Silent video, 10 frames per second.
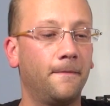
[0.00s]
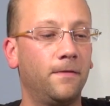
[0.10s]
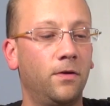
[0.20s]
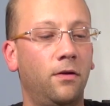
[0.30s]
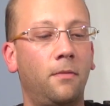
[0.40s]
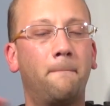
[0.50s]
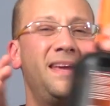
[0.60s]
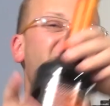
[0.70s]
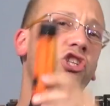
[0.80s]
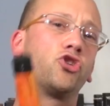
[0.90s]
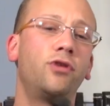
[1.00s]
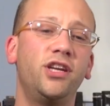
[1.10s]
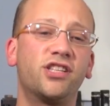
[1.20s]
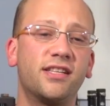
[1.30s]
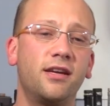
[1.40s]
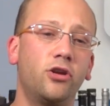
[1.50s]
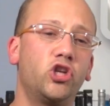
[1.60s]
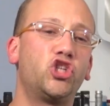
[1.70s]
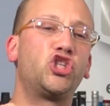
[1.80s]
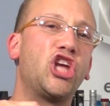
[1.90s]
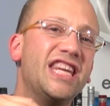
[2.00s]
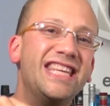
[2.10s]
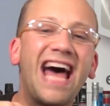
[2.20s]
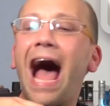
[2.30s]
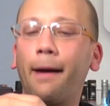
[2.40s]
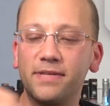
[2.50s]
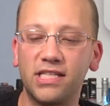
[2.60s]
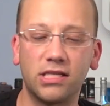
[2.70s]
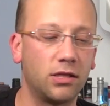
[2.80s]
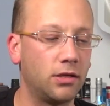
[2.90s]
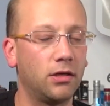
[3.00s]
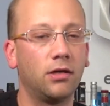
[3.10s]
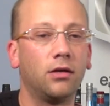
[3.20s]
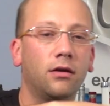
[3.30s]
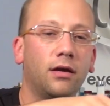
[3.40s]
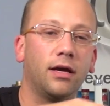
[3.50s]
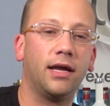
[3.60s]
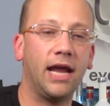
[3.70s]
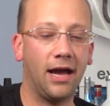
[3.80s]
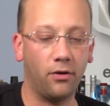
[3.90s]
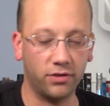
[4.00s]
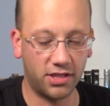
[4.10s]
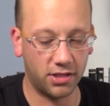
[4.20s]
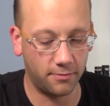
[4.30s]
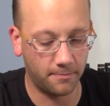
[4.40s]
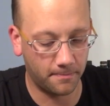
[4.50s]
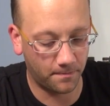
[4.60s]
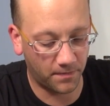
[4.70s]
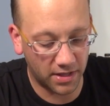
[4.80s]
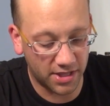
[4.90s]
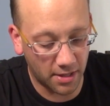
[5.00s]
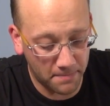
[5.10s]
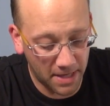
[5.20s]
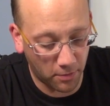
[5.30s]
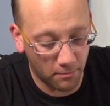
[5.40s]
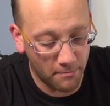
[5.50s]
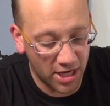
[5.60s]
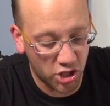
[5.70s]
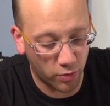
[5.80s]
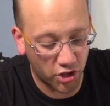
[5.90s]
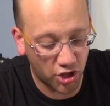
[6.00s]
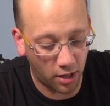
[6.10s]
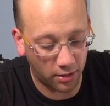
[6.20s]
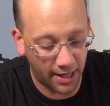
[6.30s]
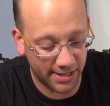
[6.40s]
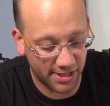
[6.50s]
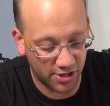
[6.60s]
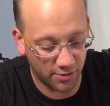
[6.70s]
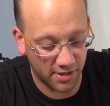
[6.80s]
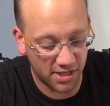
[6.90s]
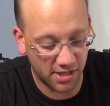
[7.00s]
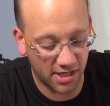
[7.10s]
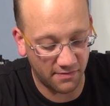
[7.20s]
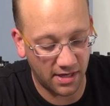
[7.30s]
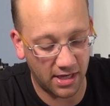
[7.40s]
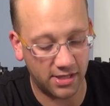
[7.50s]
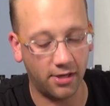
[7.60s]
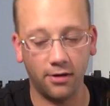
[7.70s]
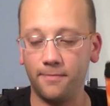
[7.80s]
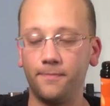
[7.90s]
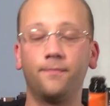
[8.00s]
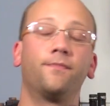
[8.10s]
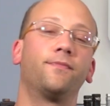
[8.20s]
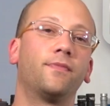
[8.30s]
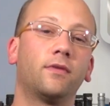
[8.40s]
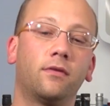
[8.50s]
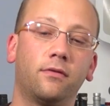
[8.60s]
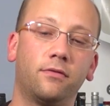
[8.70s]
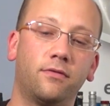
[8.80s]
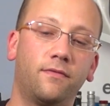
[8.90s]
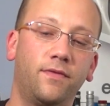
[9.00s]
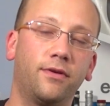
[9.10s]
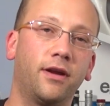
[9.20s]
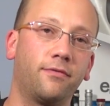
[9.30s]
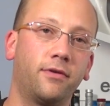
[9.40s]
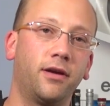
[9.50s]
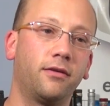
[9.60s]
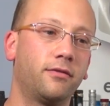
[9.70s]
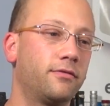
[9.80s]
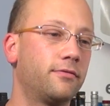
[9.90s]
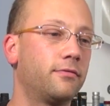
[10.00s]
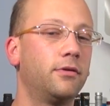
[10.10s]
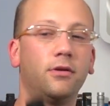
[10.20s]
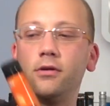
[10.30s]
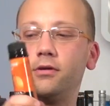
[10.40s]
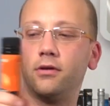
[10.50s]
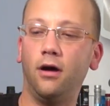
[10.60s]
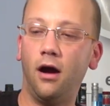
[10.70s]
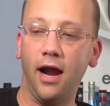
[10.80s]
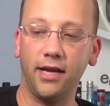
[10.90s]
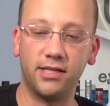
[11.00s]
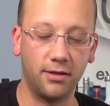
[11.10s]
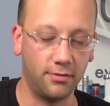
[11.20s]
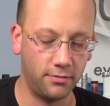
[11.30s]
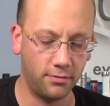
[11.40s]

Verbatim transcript: little peach tree schnapps an ounce. Some people measure with shot glasses, so this is even easier. Fill halfway. All right.